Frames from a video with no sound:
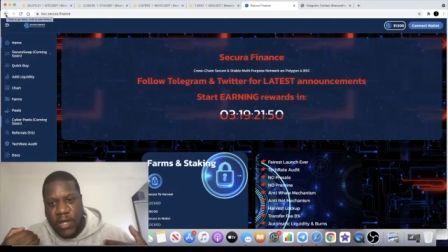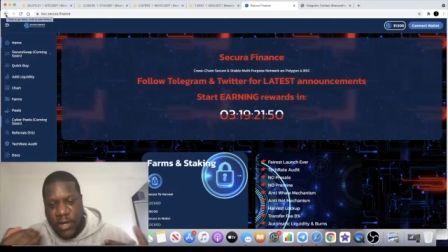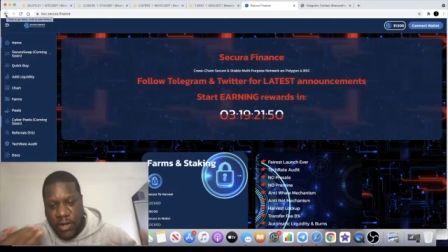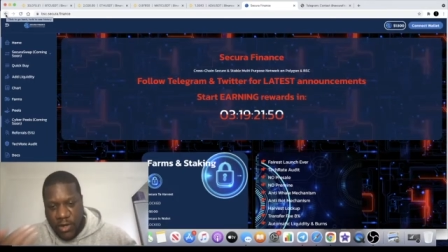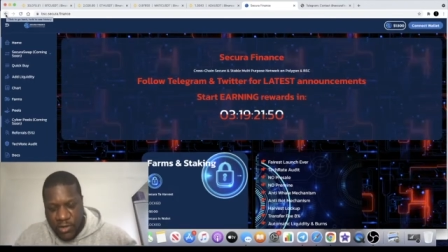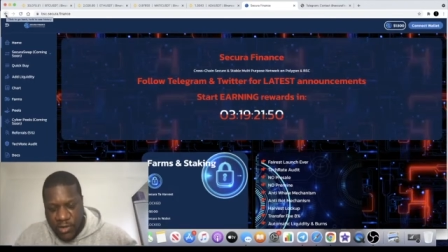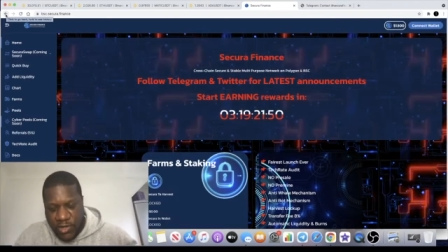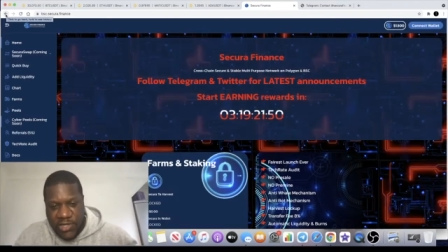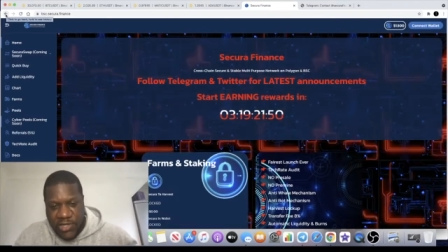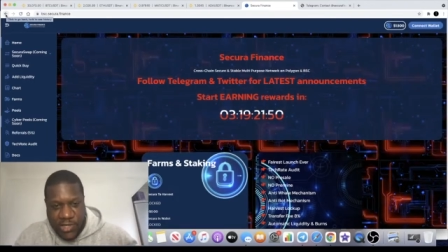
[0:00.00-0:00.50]

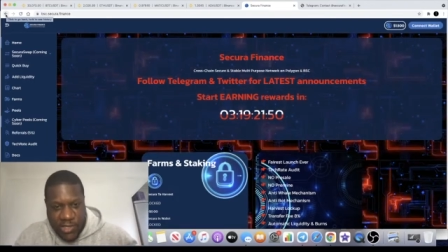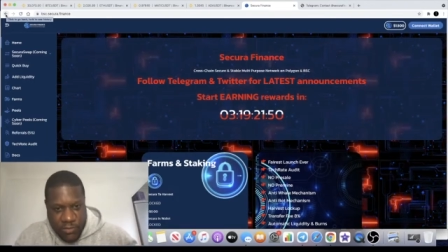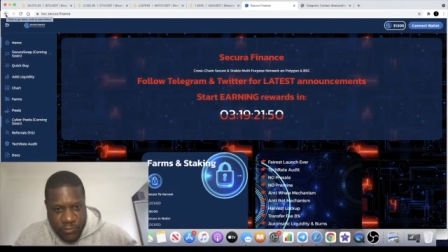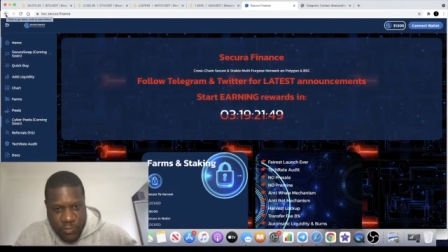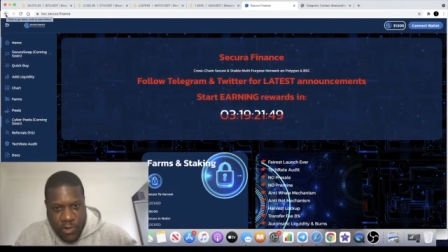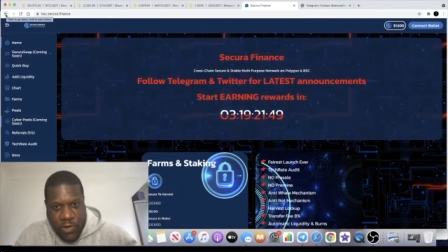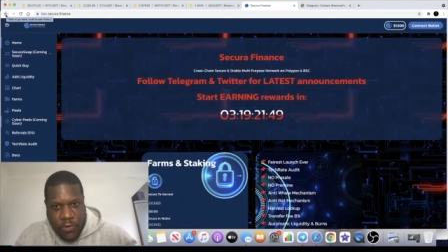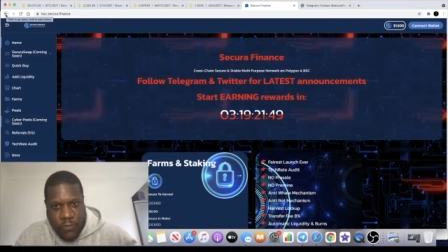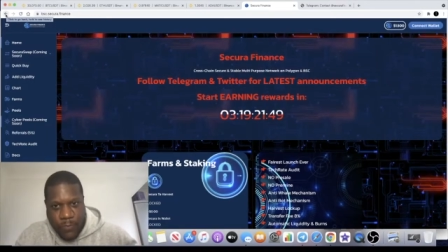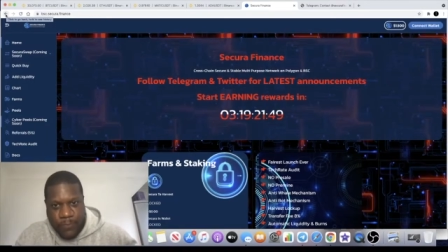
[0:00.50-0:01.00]
on this as
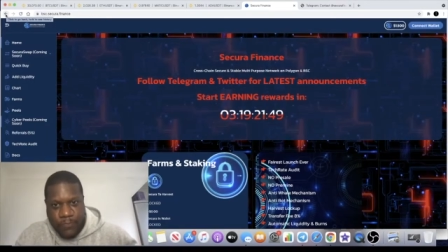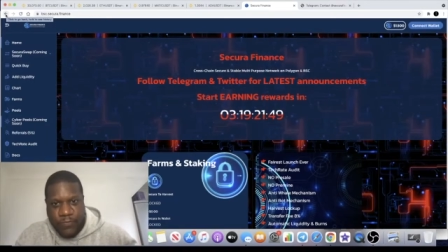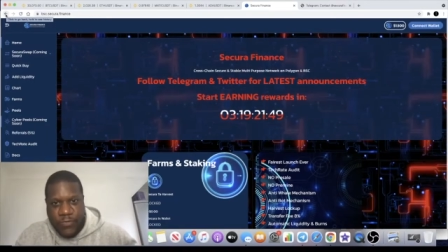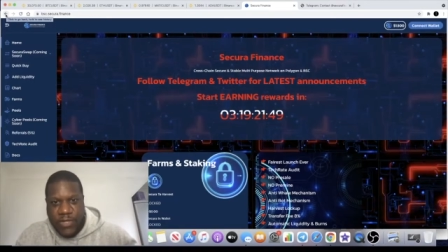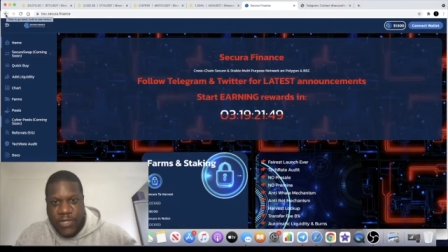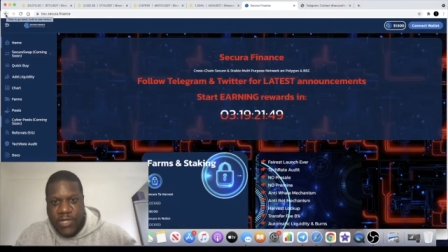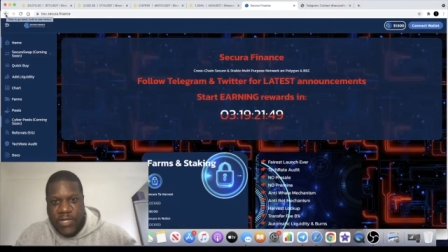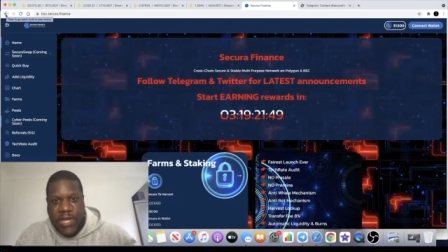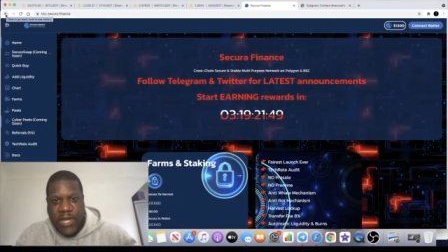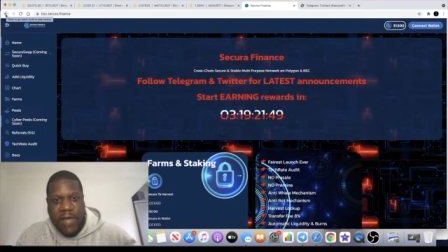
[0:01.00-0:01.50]
well,
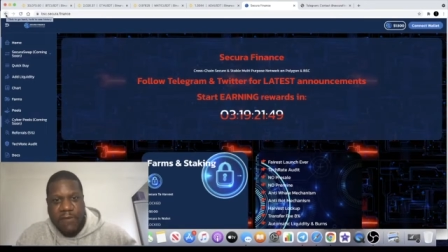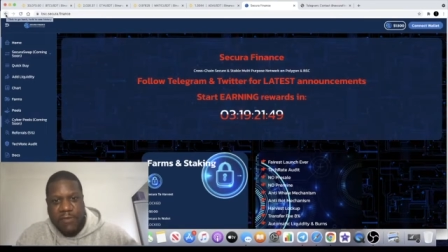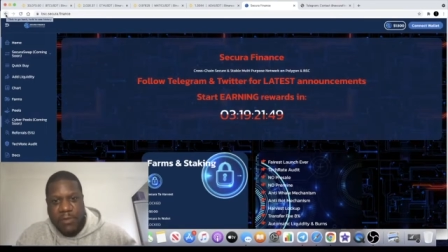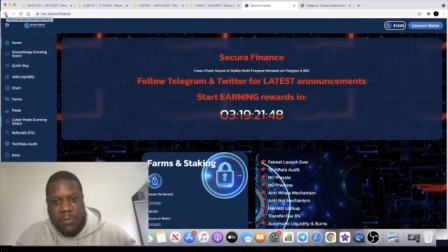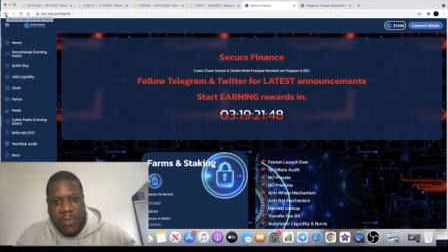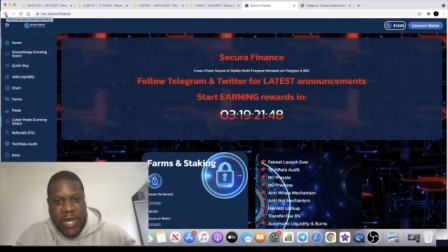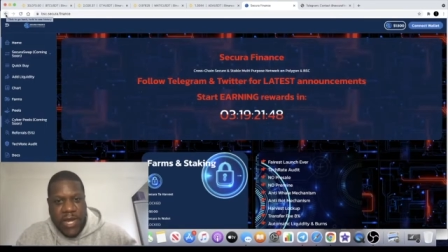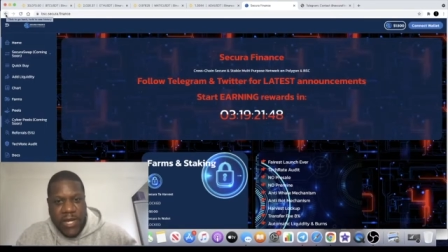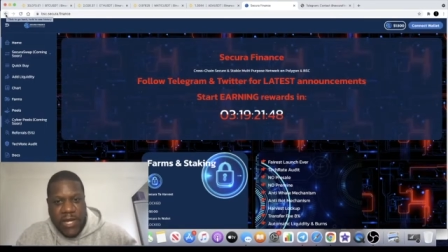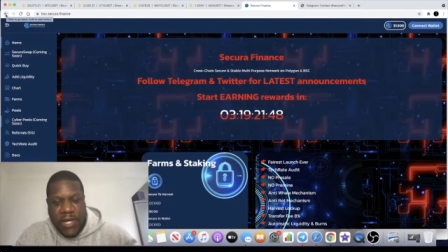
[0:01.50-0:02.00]
because I haven't
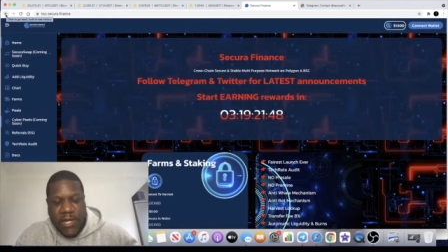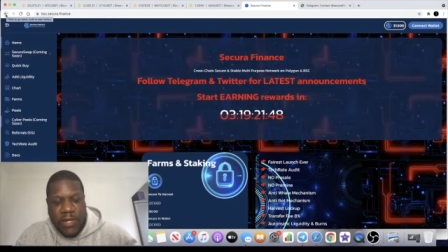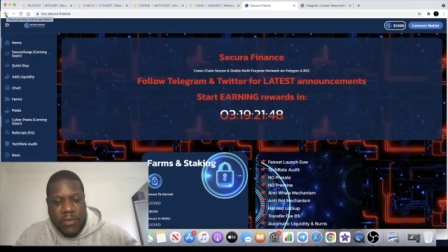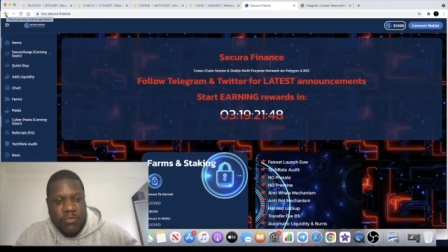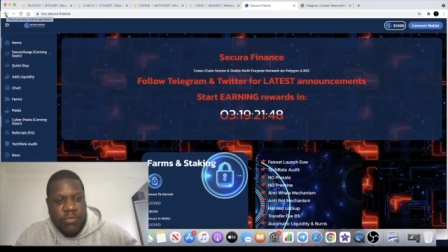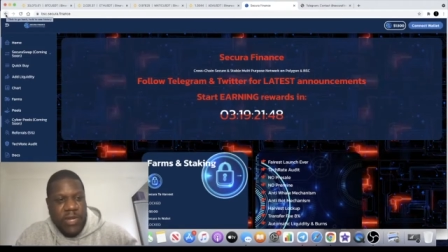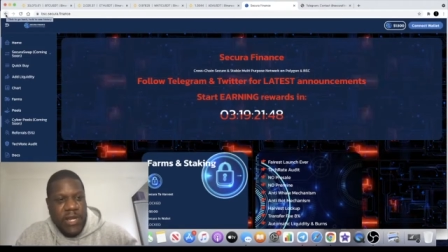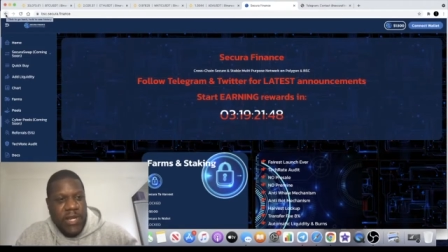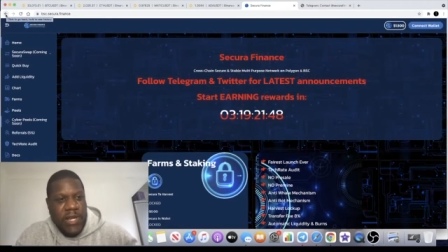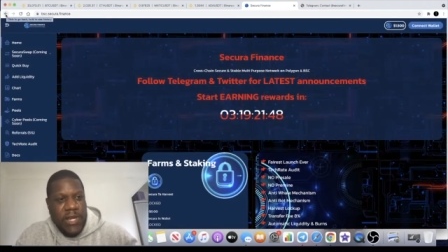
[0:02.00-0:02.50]
made it
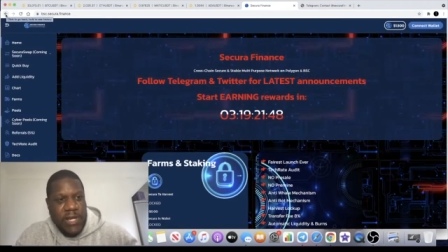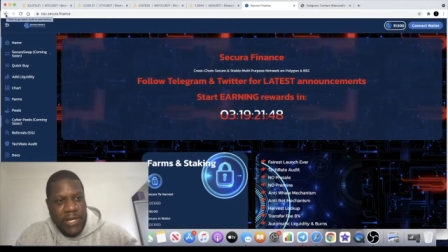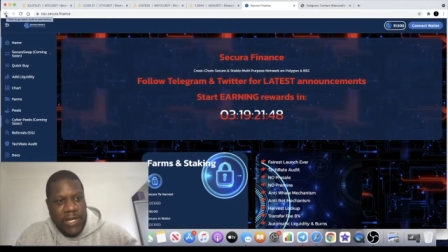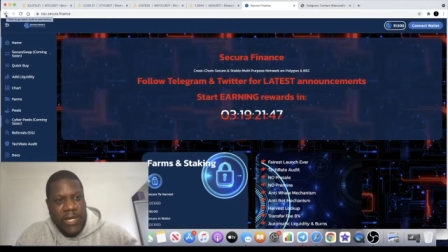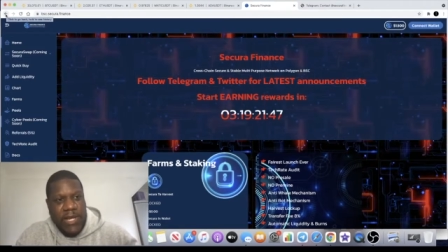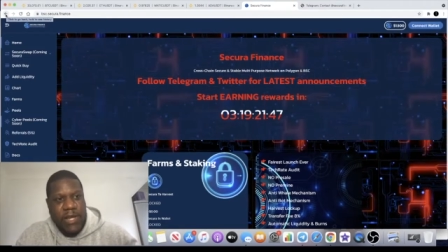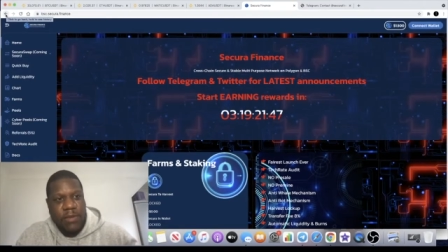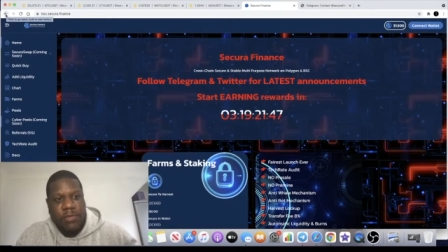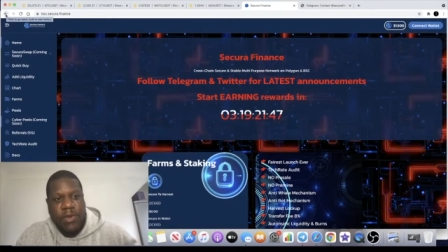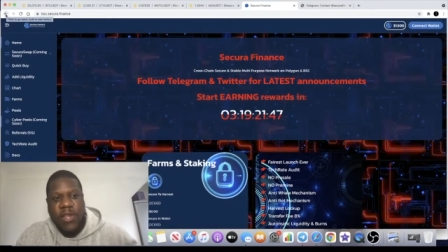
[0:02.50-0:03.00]
completely
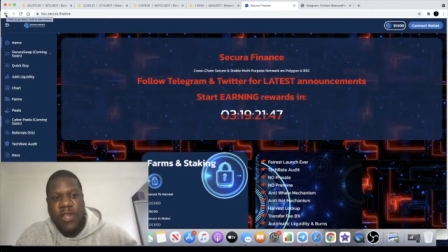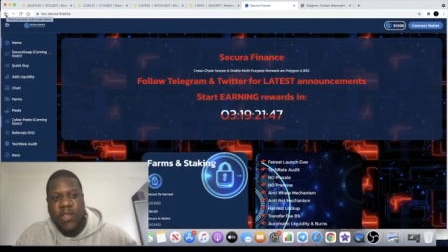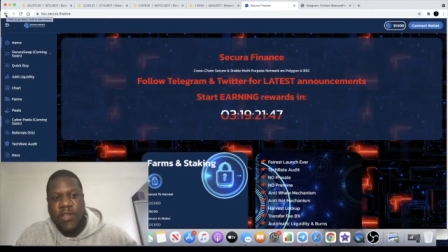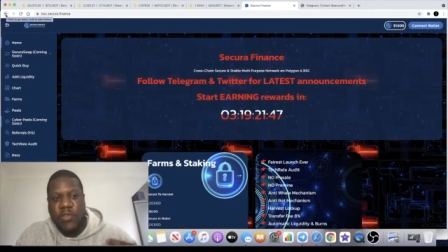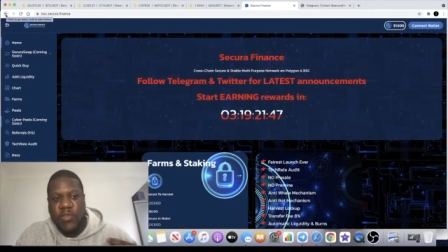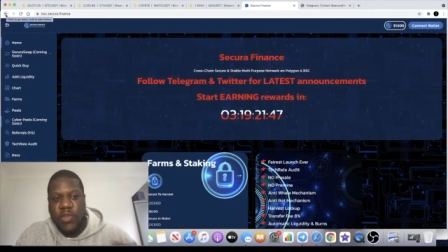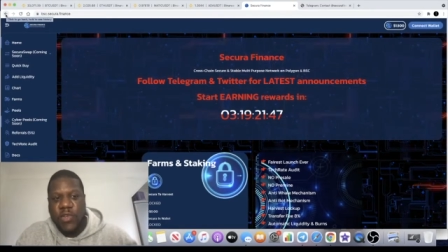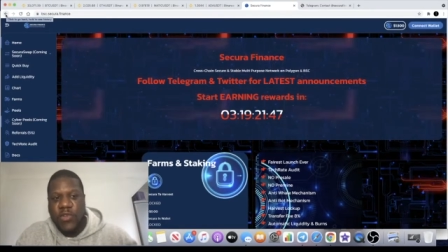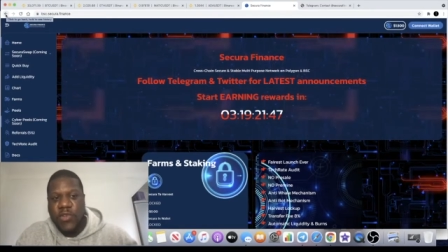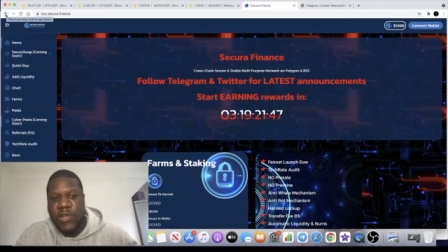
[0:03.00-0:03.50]
clear, but
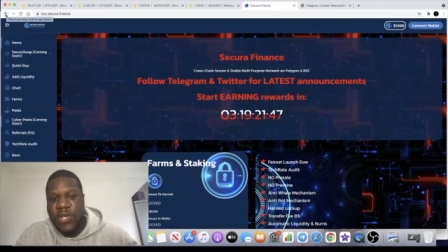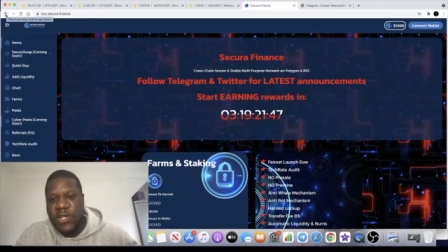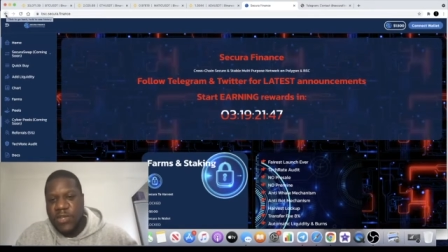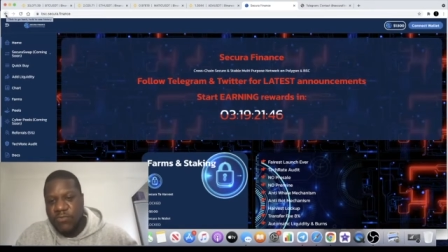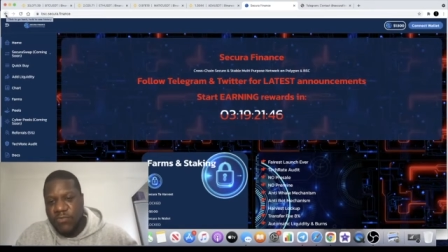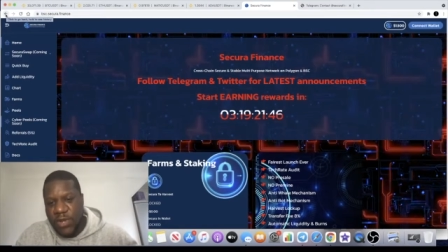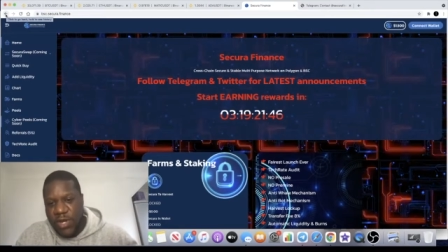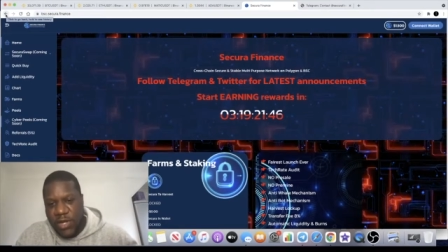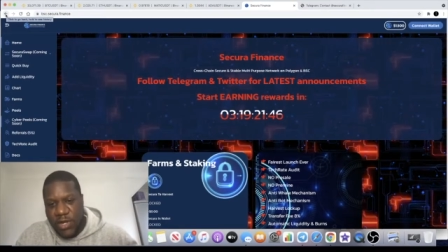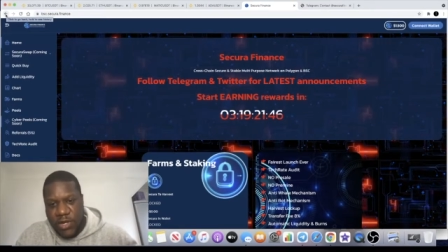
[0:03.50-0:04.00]
you do need to
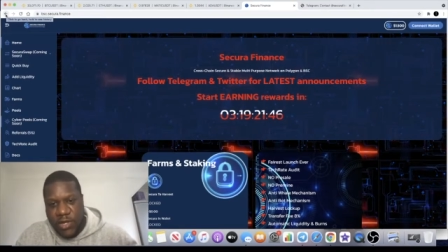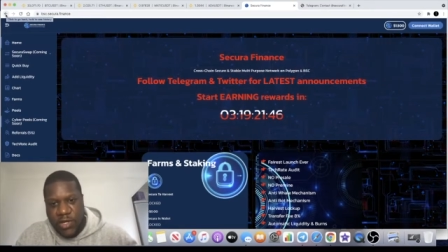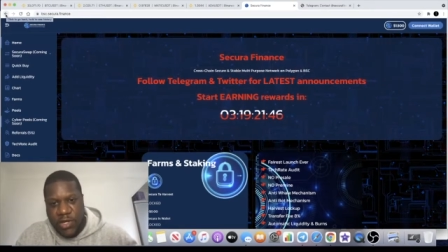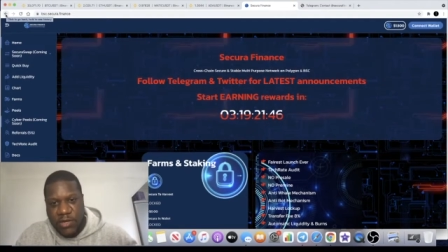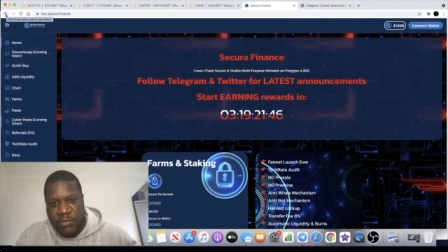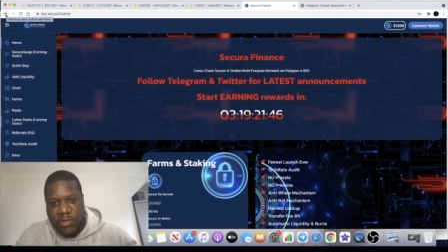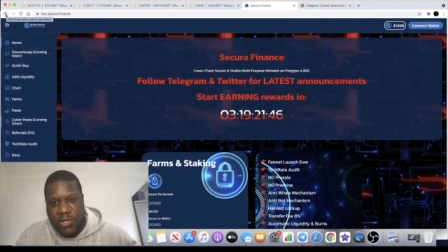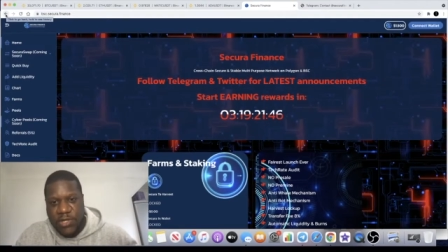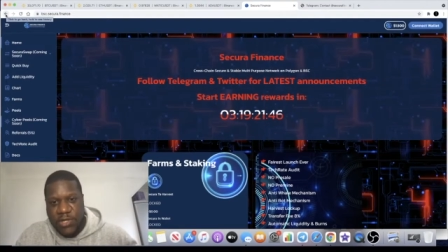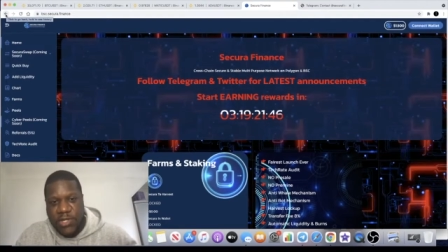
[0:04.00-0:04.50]
read the
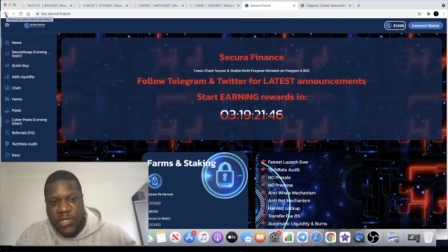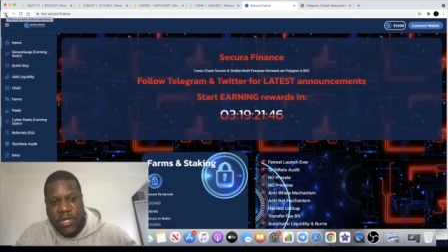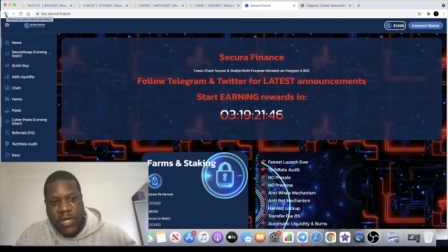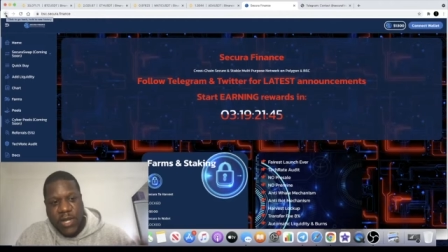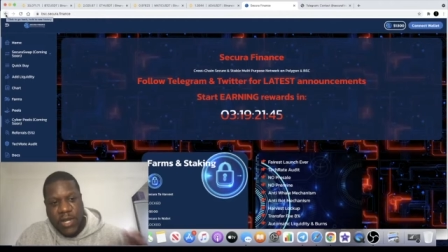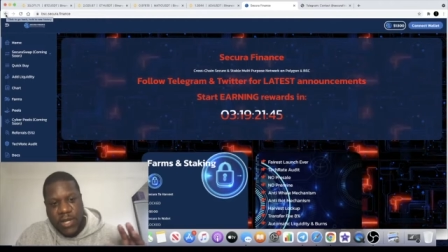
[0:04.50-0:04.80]
documents